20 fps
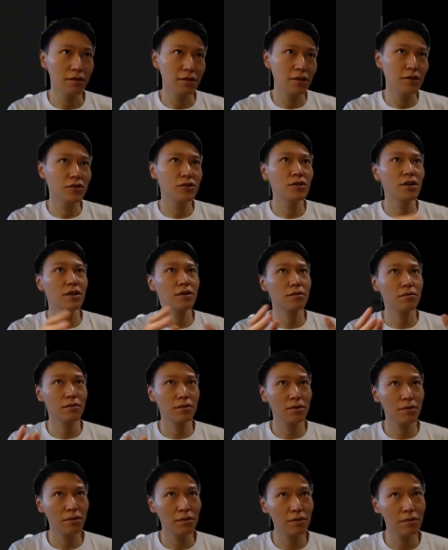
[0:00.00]
the
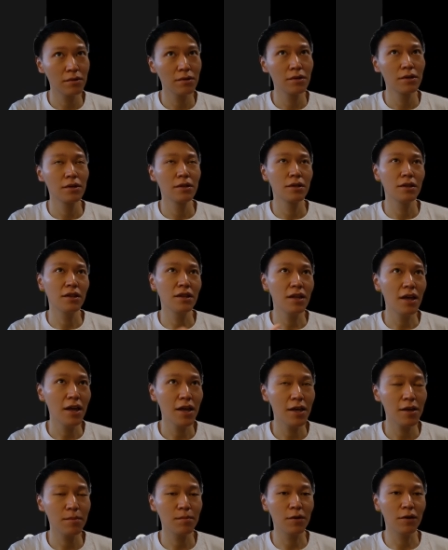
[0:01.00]
general
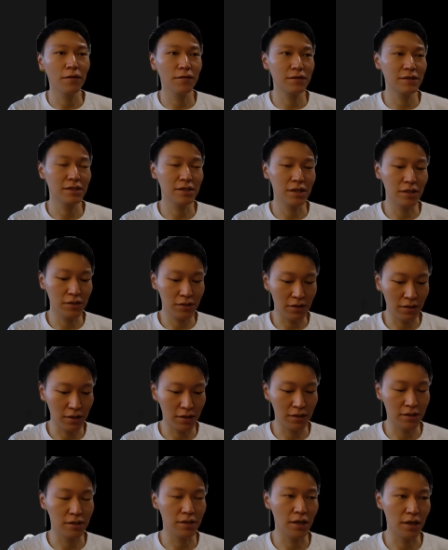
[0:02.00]
name of such a
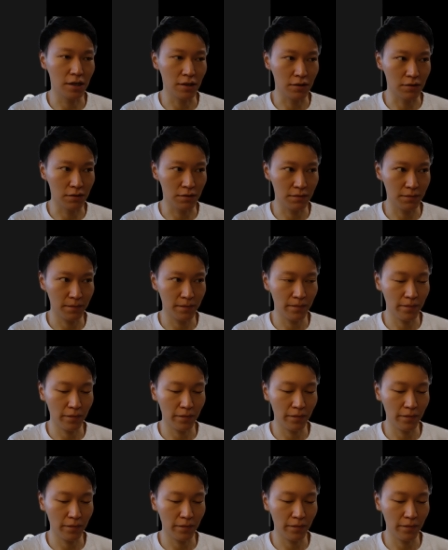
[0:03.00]
container.